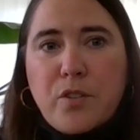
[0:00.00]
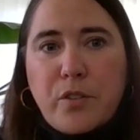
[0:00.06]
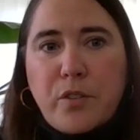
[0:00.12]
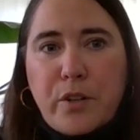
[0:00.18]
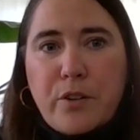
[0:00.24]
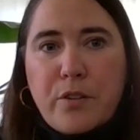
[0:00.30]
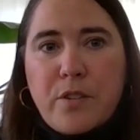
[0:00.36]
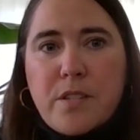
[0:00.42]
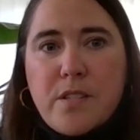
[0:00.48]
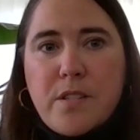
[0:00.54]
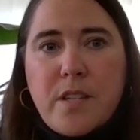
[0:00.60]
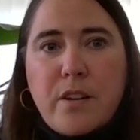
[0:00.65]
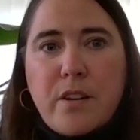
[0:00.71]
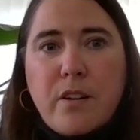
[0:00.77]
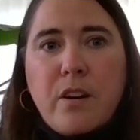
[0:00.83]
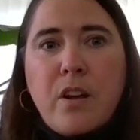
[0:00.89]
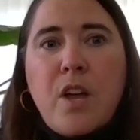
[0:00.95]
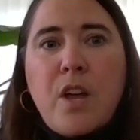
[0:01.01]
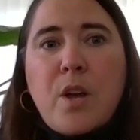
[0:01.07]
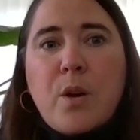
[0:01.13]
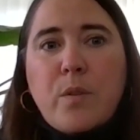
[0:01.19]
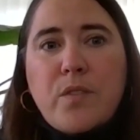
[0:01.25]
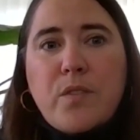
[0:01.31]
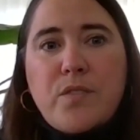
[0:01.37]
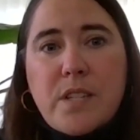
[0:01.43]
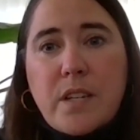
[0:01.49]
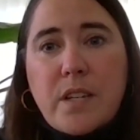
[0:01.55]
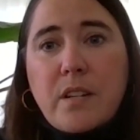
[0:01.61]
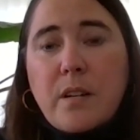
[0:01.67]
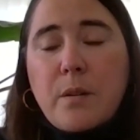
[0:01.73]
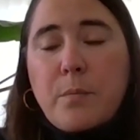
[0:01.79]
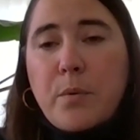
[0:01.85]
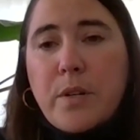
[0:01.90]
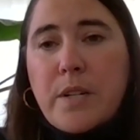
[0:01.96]
earlier this year, we've seen
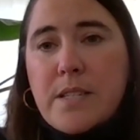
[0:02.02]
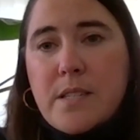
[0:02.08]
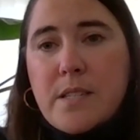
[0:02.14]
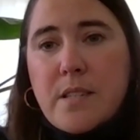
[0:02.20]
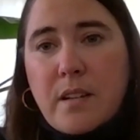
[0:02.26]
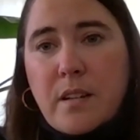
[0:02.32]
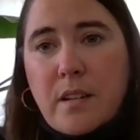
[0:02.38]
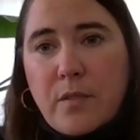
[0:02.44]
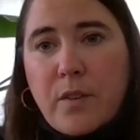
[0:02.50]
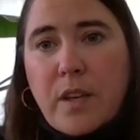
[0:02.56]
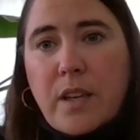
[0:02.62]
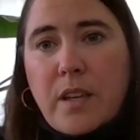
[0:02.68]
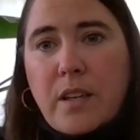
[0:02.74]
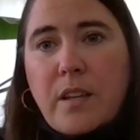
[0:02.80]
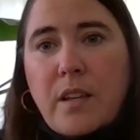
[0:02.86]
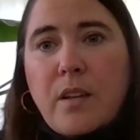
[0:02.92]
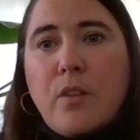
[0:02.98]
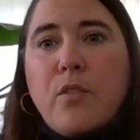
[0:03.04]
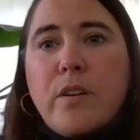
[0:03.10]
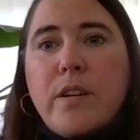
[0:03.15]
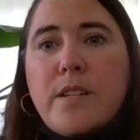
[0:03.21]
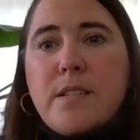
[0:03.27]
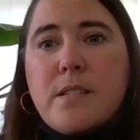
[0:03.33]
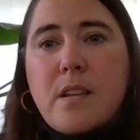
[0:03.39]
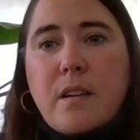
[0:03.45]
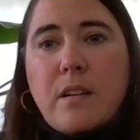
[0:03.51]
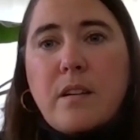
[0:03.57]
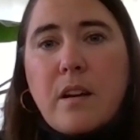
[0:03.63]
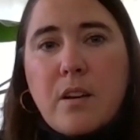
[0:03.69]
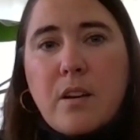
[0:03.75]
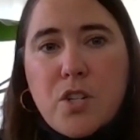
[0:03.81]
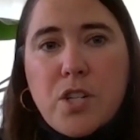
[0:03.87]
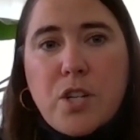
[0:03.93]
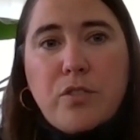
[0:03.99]
a pretty significant increase in
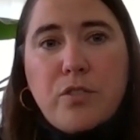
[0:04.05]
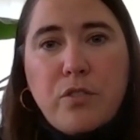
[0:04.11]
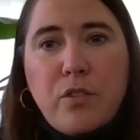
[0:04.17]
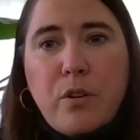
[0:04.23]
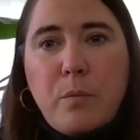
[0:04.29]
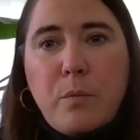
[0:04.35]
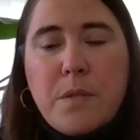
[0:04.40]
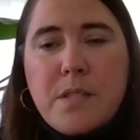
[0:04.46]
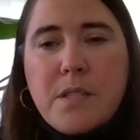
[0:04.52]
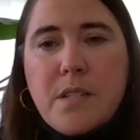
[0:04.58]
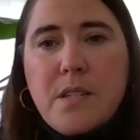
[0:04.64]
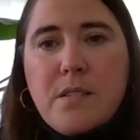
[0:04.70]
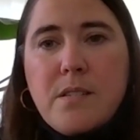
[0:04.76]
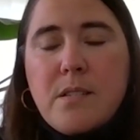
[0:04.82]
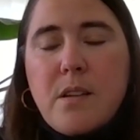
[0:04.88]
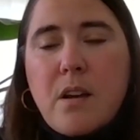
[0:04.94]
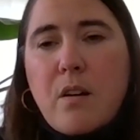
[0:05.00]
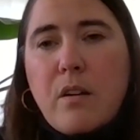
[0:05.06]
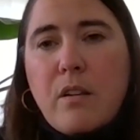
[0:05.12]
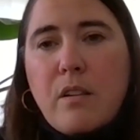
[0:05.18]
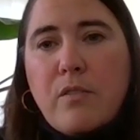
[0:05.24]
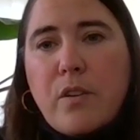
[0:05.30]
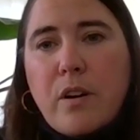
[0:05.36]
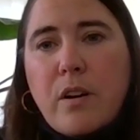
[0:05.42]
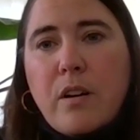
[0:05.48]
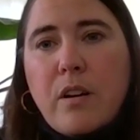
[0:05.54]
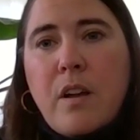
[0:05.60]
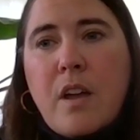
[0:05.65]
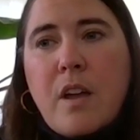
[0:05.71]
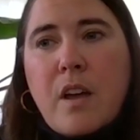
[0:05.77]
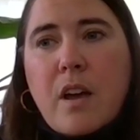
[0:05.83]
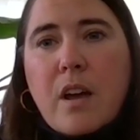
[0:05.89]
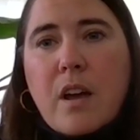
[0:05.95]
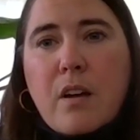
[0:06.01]
unsheltered homelessness. All of our
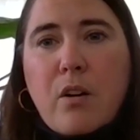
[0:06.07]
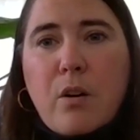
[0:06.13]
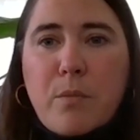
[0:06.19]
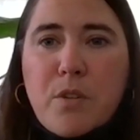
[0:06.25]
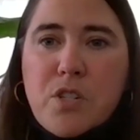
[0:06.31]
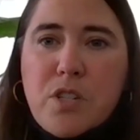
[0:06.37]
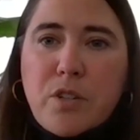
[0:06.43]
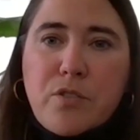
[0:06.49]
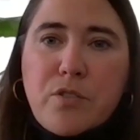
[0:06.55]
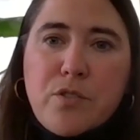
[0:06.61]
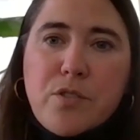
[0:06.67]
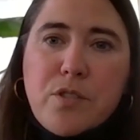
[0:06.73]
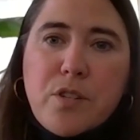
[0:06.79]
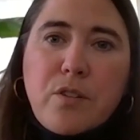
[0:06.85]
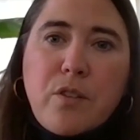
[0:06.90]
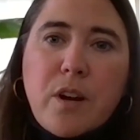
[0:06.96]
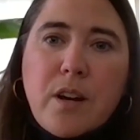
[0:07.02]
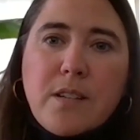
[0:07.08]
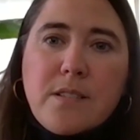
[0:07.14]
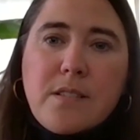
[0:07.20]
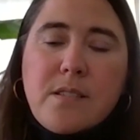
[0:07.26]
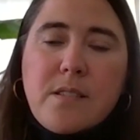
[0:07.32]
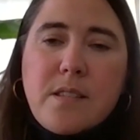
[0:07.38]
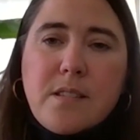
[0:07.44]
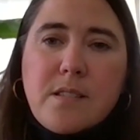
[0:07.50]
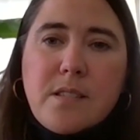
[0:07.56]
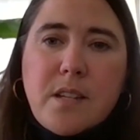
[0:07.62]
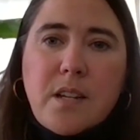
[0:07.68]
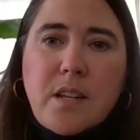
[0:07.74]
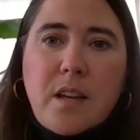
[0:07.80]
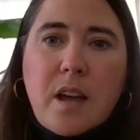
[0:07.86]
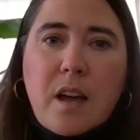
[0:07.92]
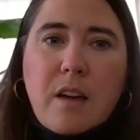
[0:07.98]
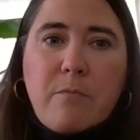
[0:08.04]
uh, homeless shelters across the
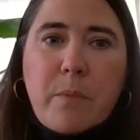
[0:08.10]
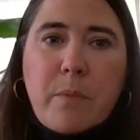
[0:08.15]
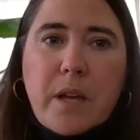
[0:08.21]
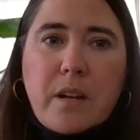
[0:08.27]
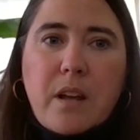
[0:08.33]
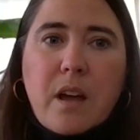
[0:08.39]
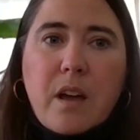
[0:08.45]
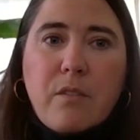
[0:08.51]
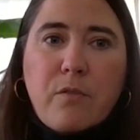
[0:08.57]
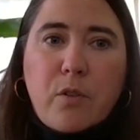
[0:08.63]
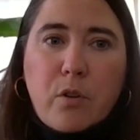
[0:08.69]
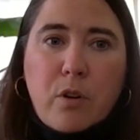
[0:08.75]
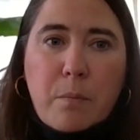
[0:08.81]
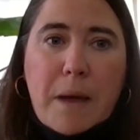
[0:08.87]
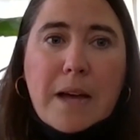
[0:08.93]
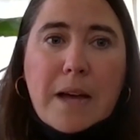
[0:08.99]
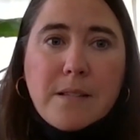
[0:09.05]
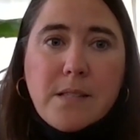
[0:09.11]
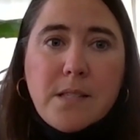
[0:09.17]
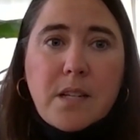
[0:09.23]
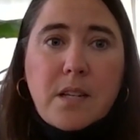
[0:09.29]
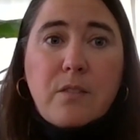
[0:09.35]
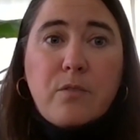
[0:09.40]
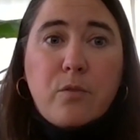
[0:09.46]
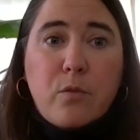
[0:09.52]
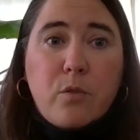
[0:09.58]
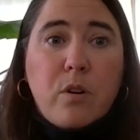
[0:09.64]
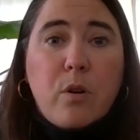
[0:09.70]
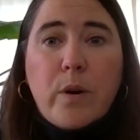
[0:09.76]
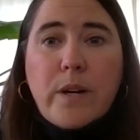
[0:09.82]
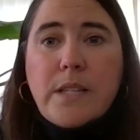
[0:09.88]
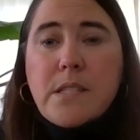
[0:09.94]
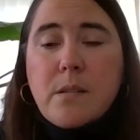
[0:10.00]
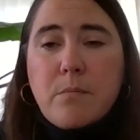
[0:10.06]
city have been at full capacity for
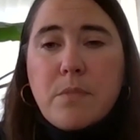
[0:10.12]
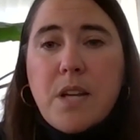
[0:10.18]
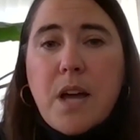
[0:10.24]
quite some